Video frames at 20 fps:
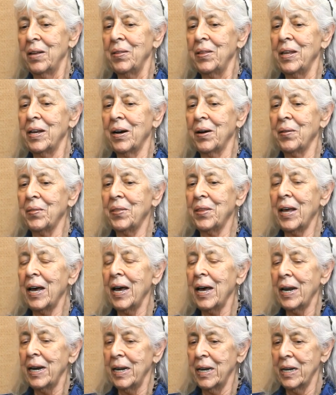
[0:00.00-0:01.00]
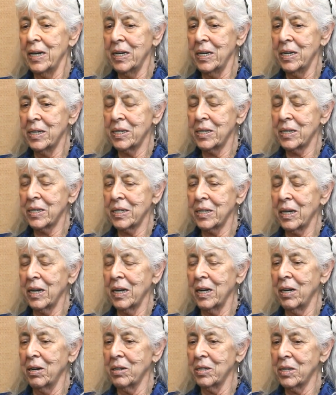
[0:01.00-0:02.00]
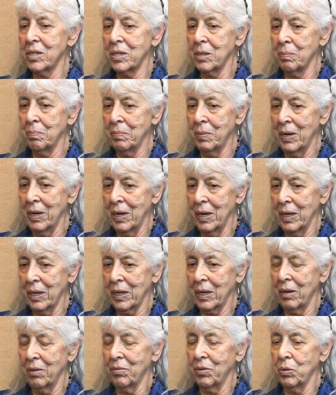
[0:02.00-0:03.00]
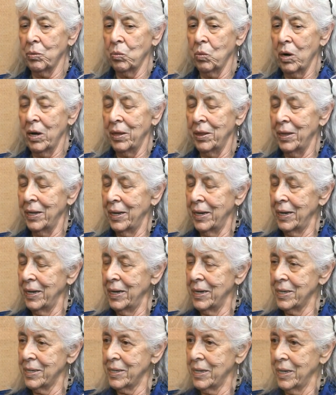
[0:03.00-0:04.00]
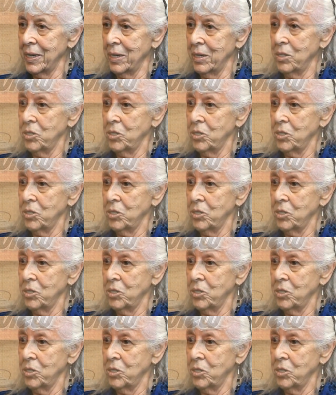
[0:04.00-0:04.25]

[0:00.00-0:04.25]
Yeah, that is symbolic of the one that is in